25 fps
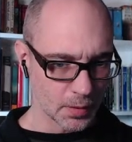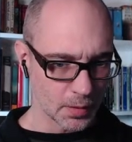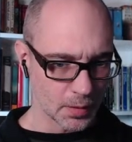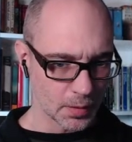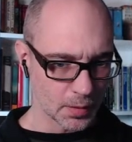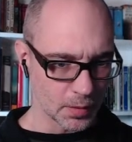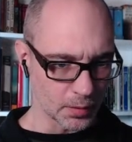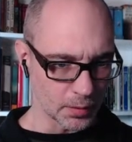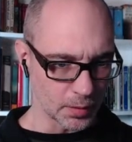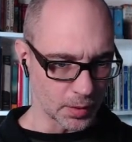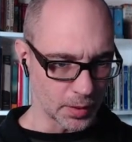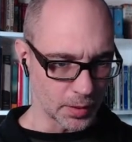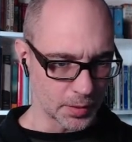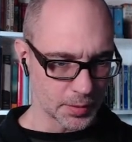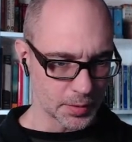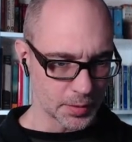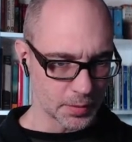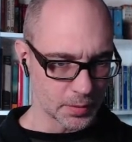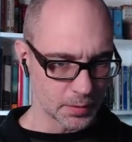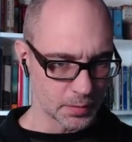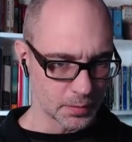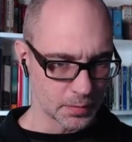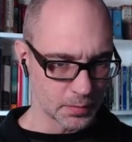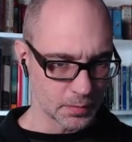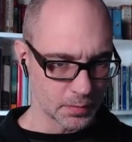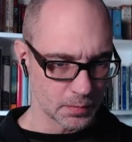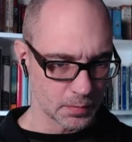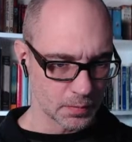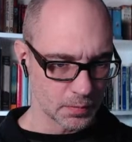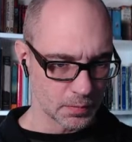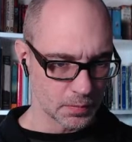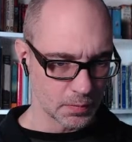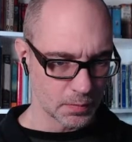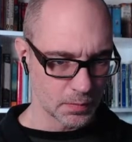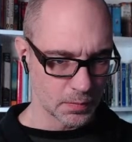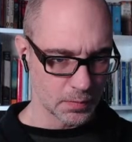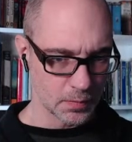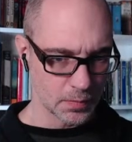All right.
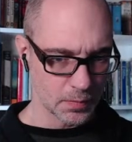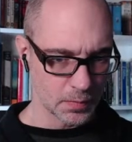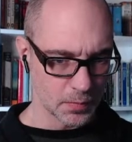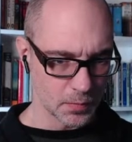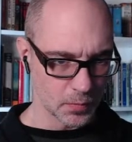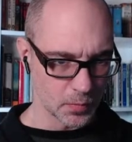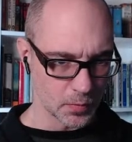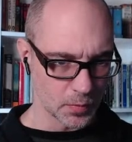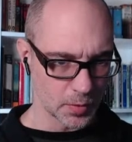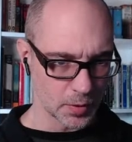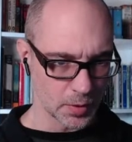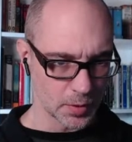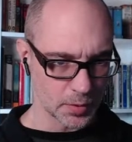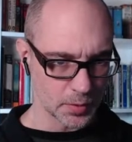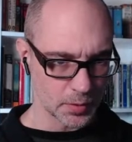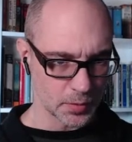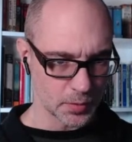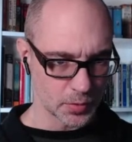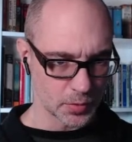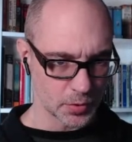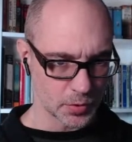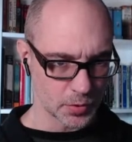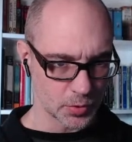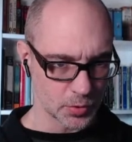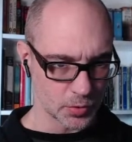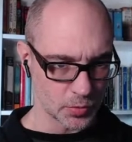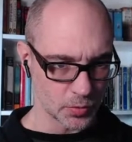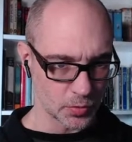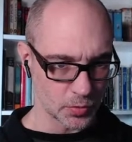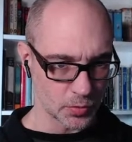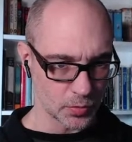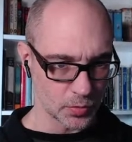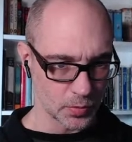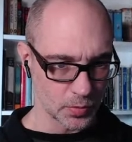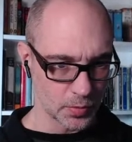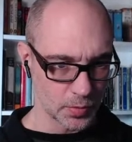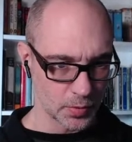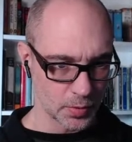1, 2,
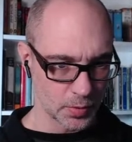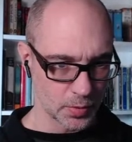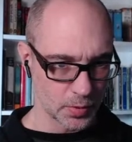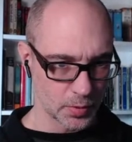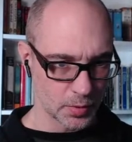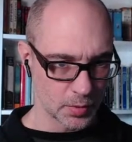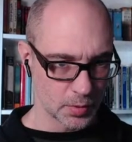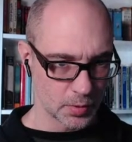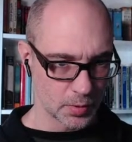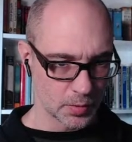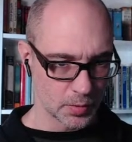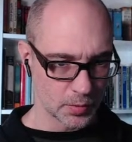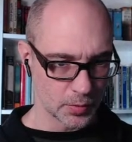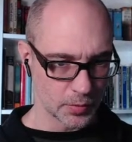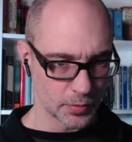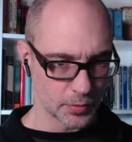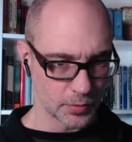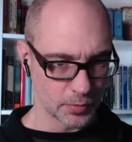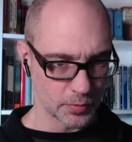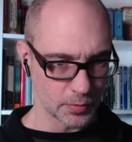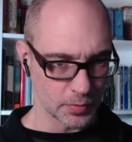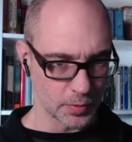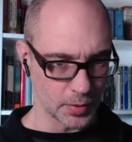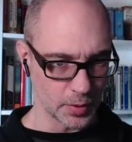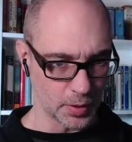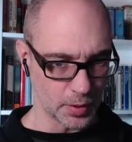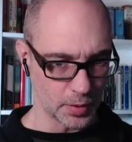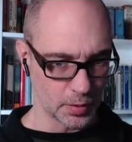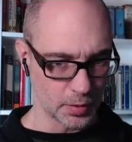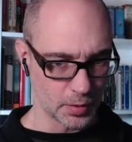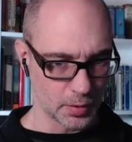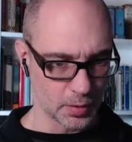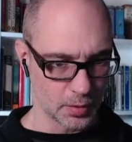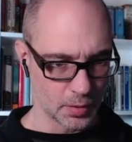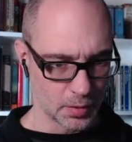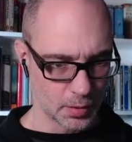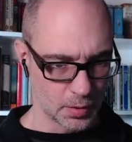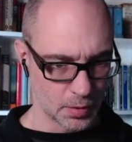3.
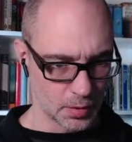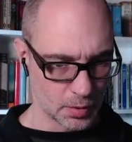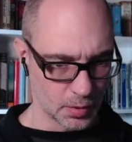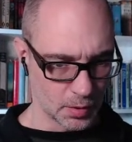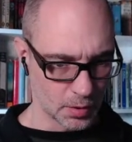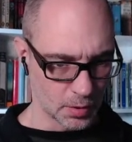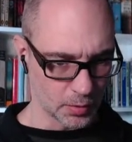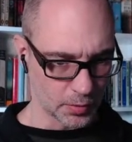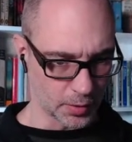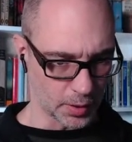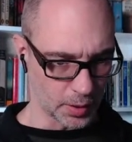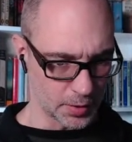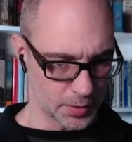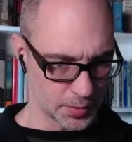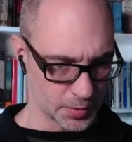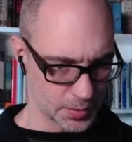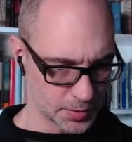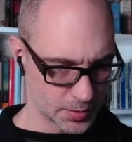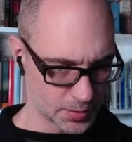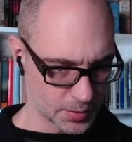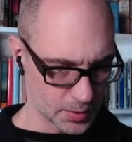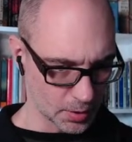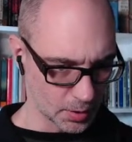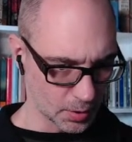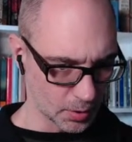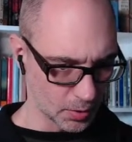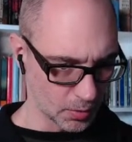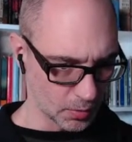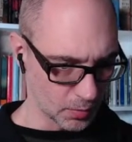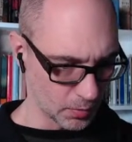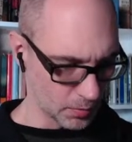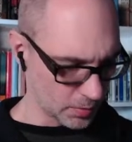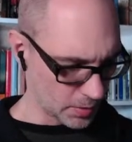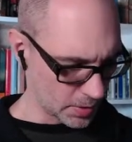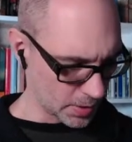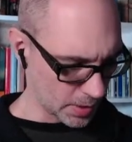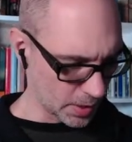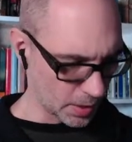Okay, so
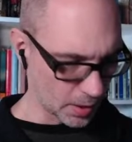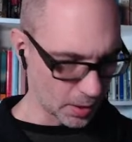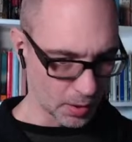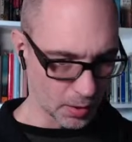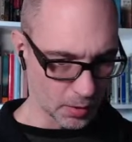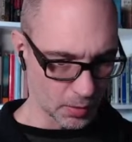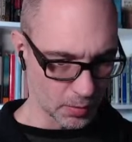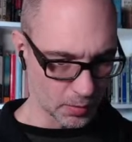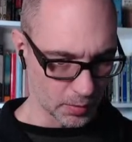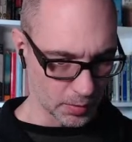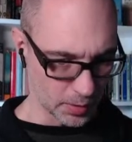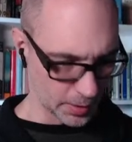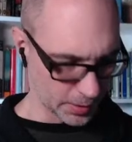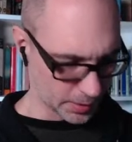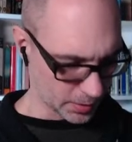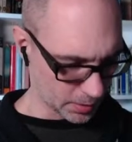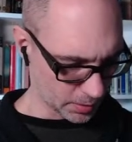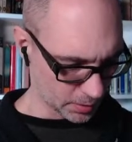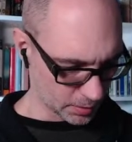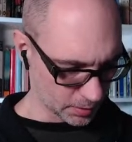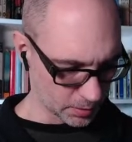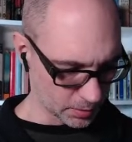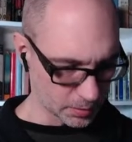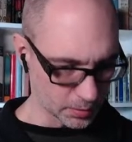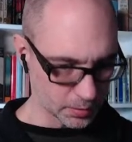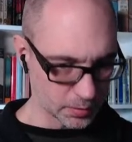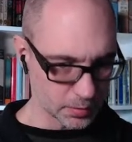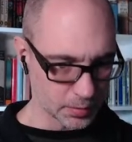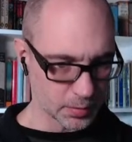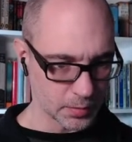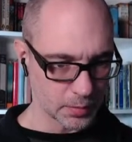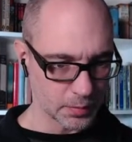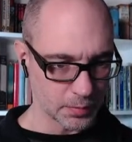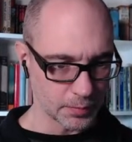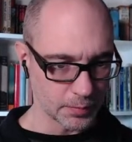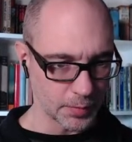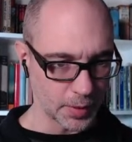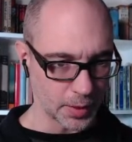now I can
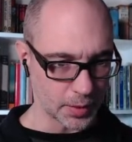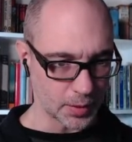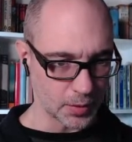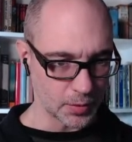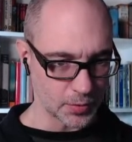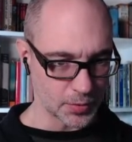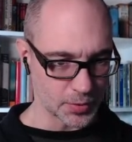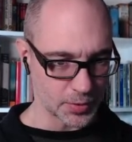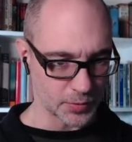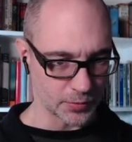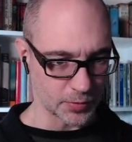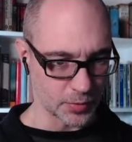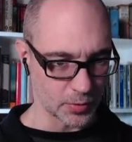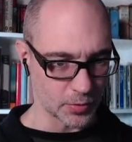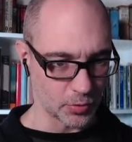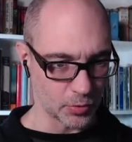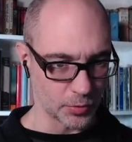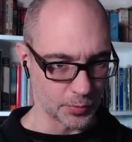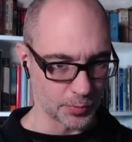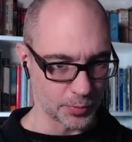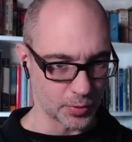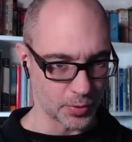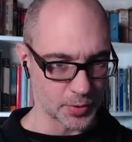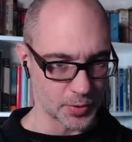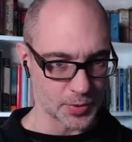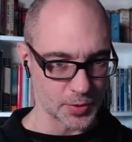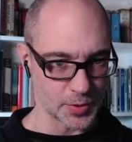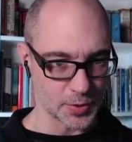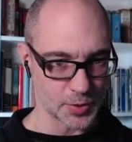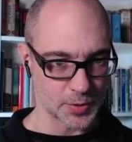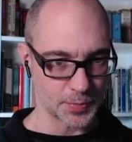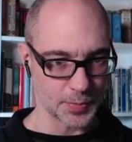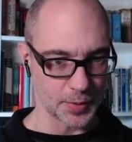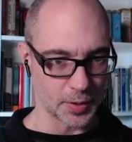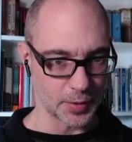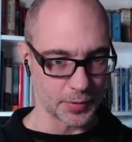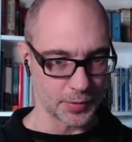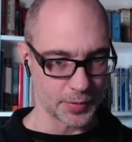make use of a hold person
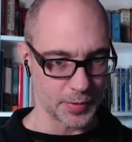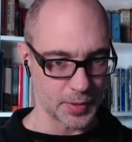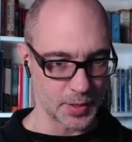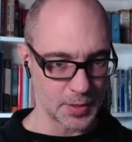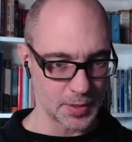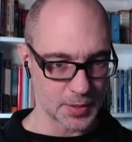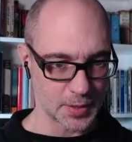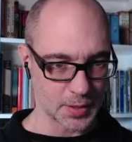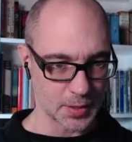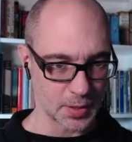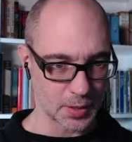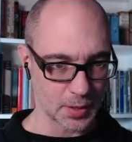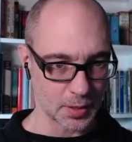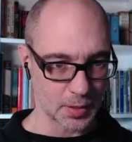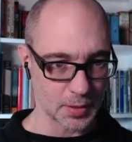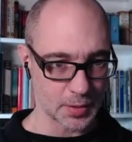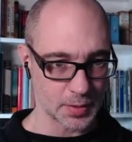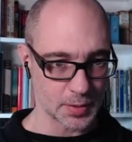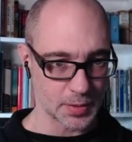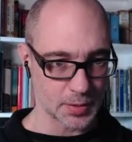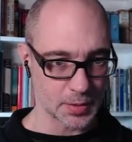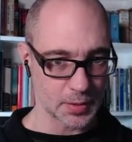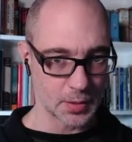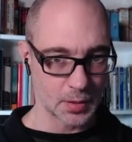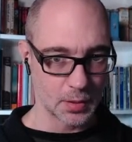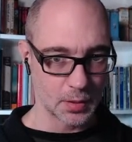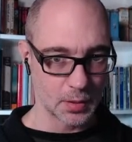spell. These guys,